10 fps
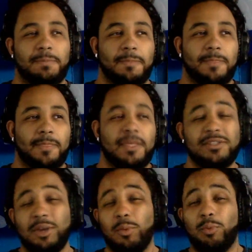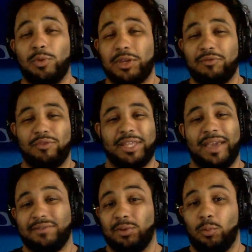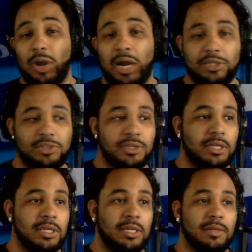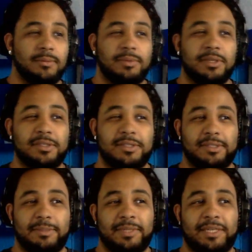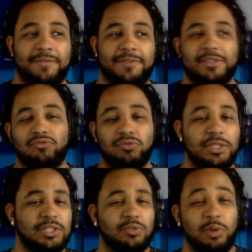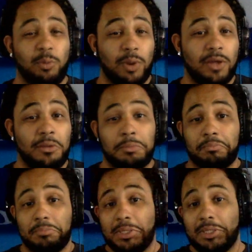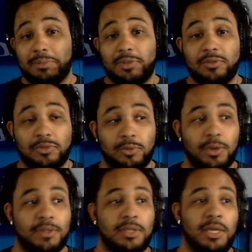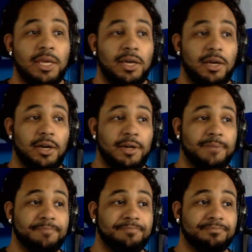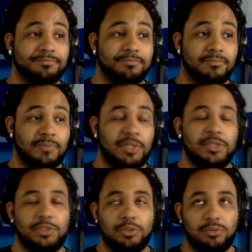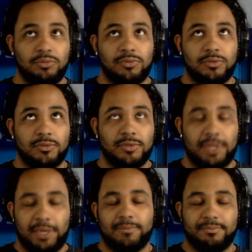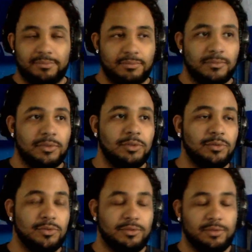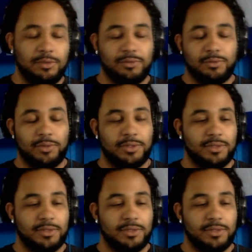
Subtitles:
he's someone we're gonna really have to watch because I mean if he's really doing well, he could be used to us. He use yeah, youth used to us.